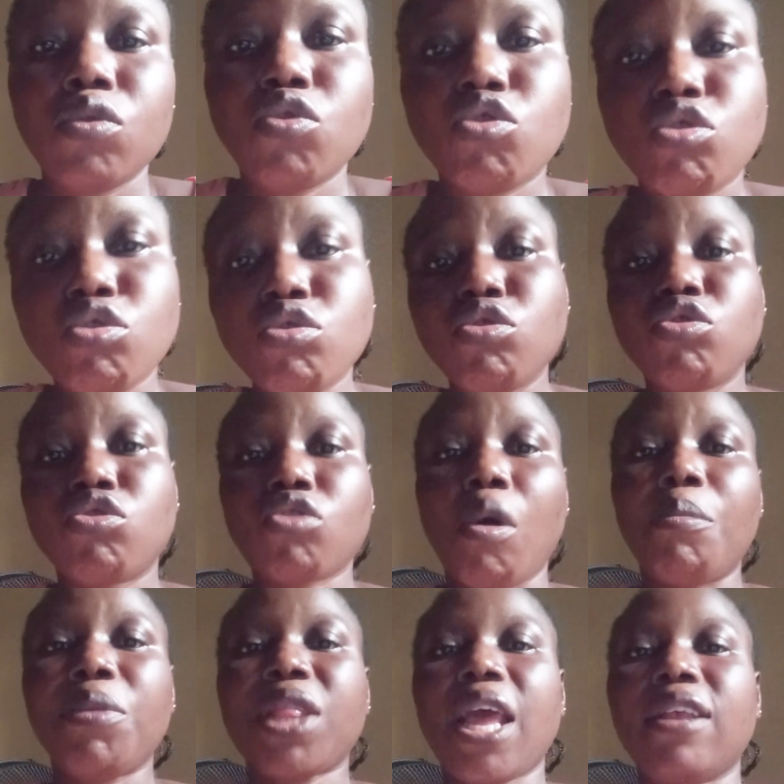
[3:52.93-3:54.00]
Tools
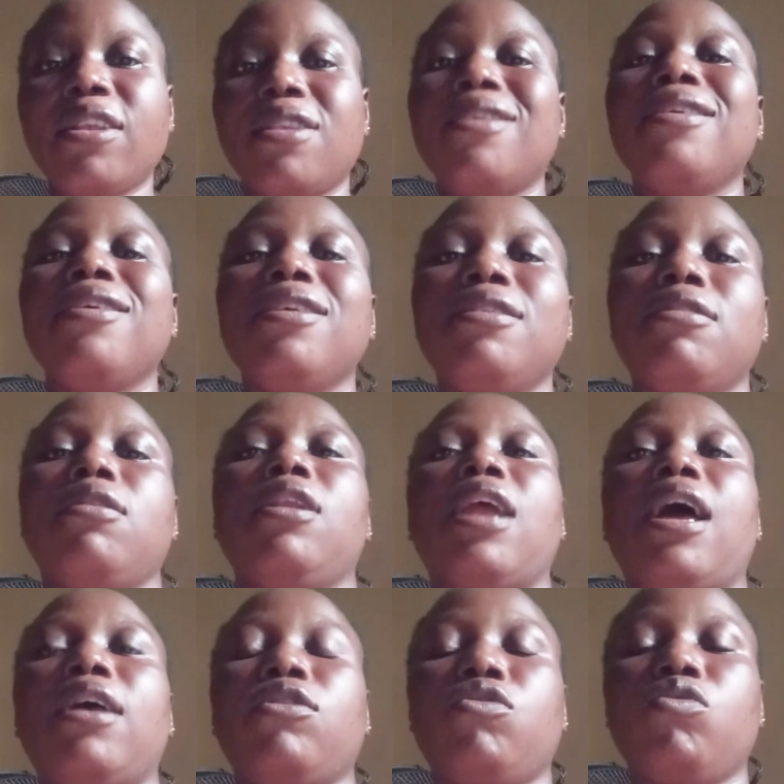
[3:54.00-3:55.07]
competency is the
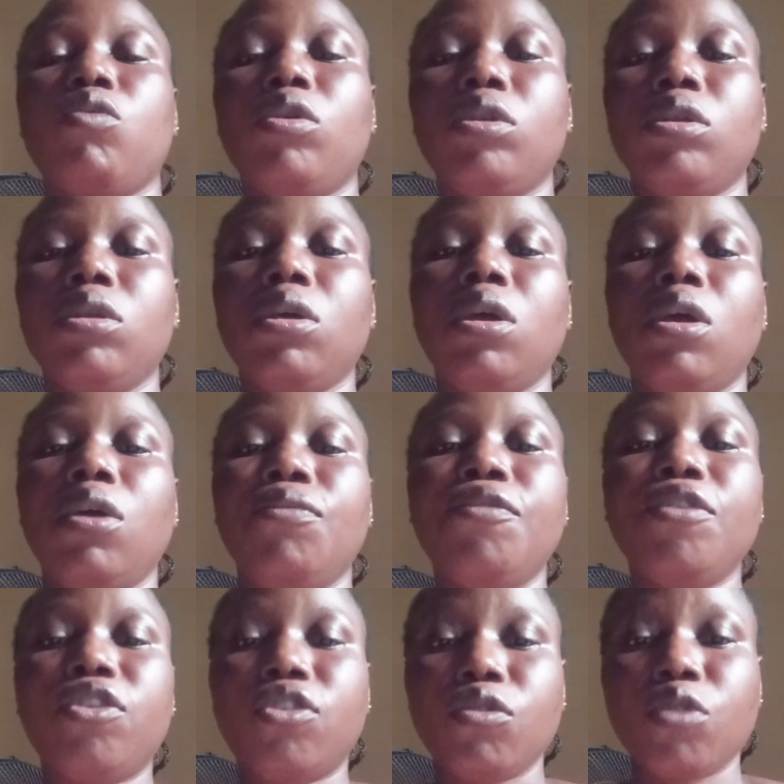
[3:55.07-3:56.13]
last one,
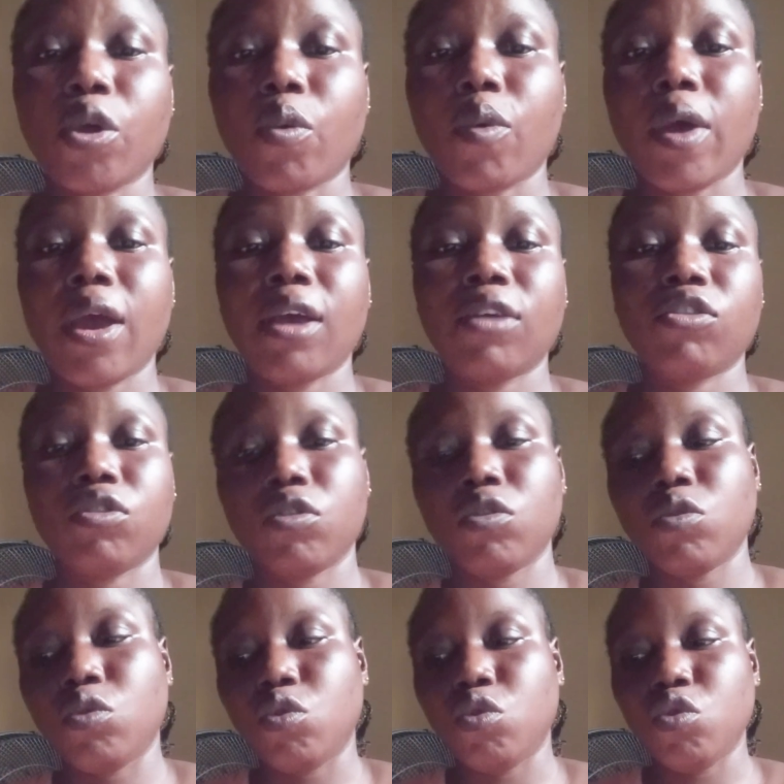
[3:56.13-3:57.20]
which requires
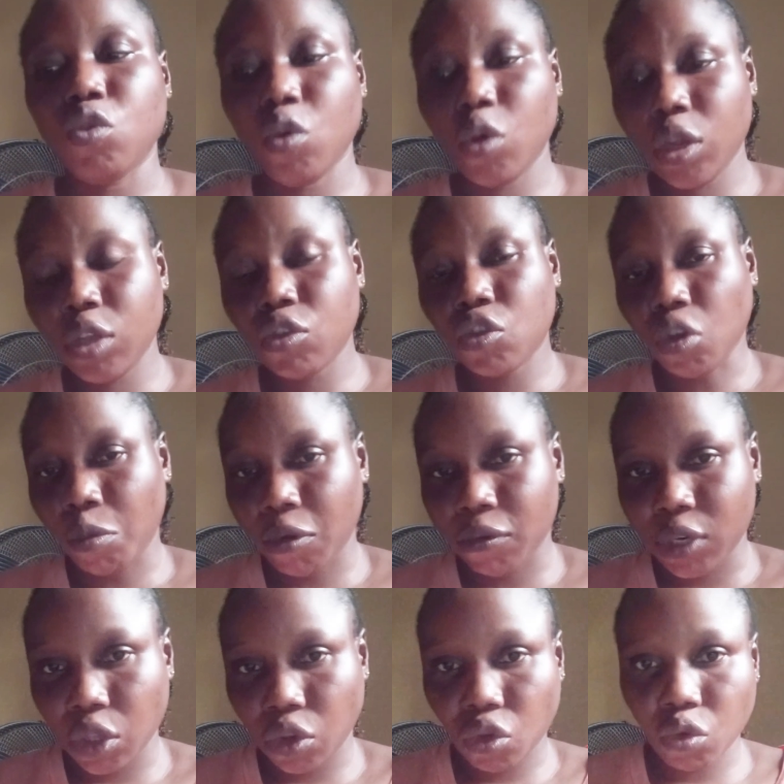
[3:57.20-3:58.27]
you knowing some of
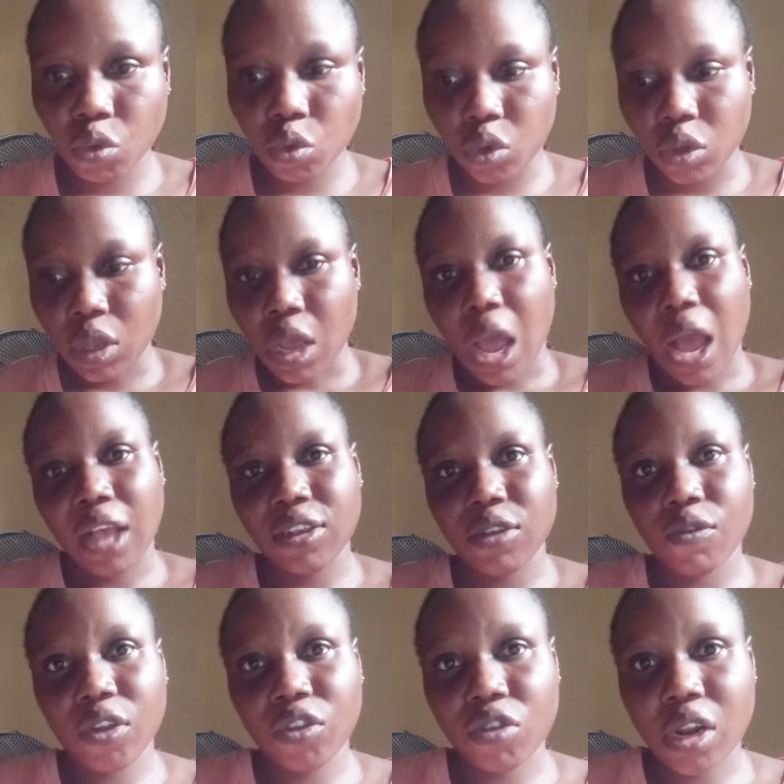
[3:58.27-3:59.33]
the tools as a
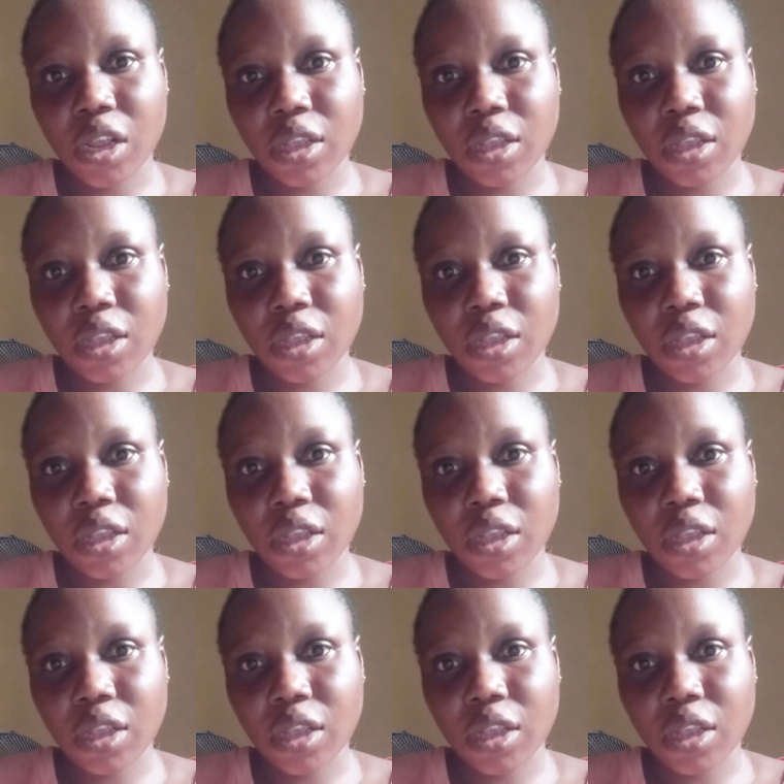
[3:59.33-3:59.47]
virtual